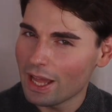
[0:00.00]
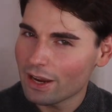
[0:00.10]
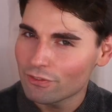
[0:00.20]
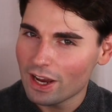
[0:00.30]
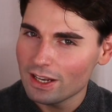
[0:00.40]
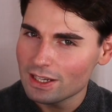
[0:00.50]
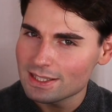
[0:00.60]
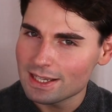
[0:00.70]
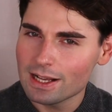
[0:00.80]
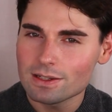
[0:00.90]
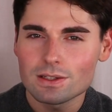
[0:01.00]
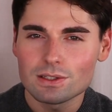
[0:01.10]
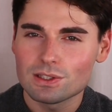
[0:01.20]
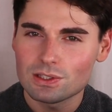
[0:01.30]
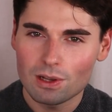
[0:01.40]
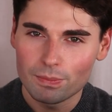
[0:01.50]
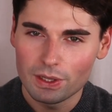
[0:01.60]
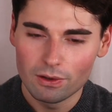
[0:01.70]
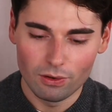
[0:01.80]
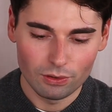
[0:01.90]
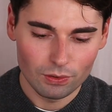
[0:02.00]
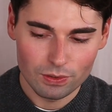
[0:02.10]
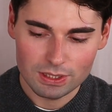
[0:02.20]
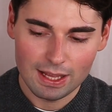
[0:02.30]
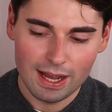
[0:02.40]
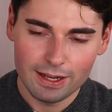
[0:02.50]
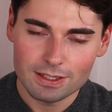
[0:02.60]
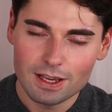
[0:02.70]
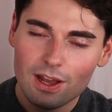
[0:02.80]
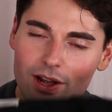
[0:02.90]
Black Friday sale? Something along those lines,